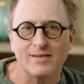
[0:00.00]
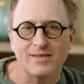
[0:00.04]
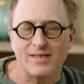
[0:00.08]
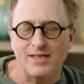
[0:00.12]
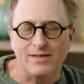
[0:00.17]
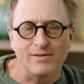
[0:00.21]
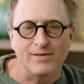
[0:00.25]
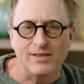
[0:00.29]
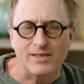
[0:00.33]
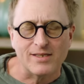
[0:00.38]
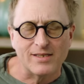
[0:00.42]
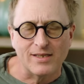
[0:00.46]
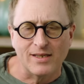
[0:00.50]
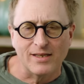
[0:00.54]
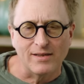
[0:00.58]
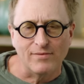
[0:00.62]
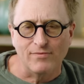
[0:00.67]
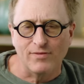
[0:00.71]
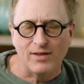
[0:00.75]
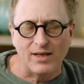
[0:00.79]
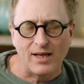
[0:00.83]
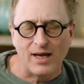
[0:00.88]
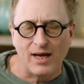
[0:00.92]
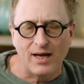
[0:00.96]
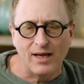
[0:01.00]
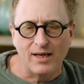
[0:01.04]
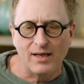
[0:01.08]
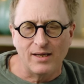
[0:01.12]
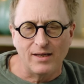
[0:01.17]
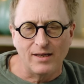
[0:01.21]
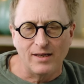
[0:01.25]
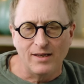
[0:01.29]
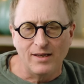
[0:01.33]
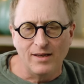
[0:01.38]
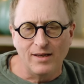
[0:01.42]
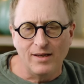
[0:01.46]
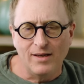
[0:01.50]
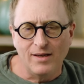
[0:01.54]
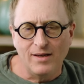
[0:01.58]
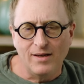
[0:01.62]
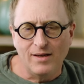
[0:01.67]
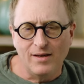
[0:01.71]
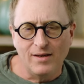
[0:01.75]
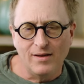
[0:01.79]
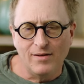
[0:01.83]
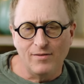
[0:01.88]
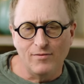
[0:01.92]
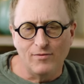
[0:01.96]
seriously, for like,
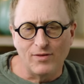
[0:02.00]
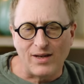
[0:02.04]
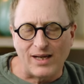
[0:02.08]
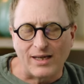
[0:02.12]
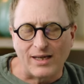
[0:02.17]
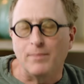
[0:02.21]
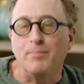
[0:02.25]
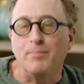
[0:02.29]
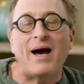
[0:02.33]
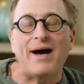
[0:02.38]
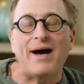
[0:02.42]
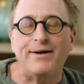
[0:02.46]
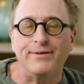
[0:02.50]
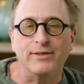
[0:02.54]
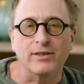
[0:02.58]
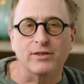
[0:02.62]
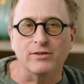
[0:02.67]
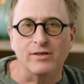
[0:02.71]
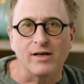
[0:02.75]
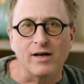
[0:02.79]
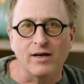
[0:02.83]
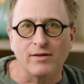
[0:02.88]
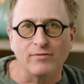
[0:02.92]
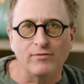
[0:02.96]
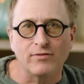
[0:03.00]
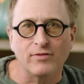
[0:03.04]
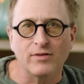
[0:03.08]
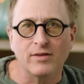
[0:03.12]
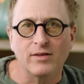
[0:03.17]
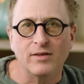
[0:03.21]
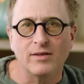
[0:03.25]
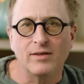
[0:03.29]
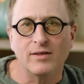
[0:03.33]
for like a paragraph.